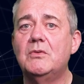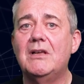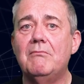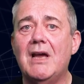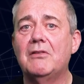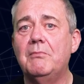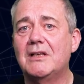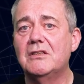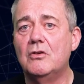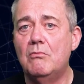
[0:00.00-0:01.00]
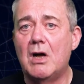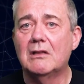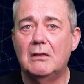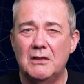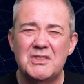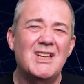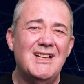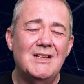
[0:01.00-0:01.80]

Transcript: where mathematical models